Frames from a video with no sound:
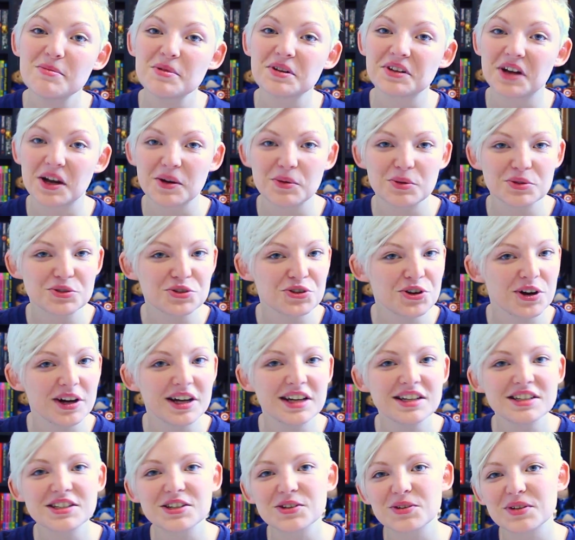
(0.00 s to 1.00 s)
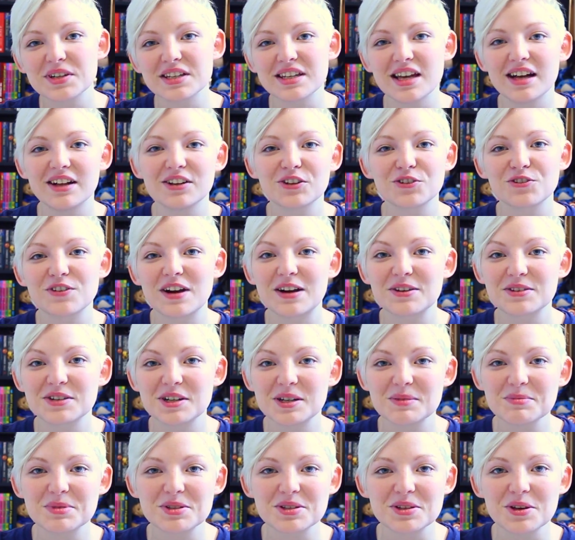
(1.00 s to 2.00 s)
and I will try and do a Yalk
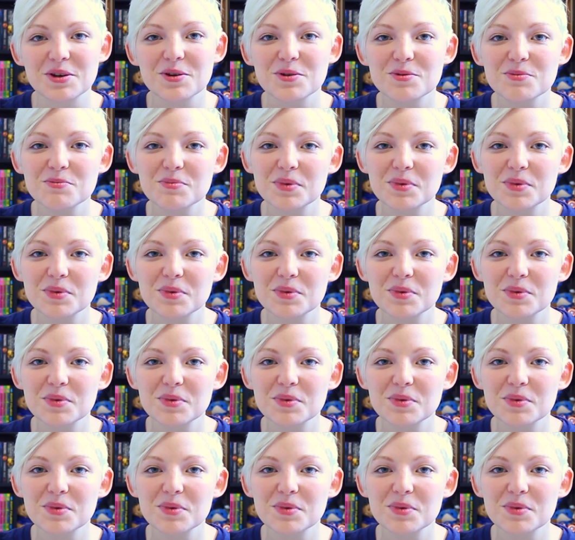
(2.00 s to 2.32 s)
roundup soon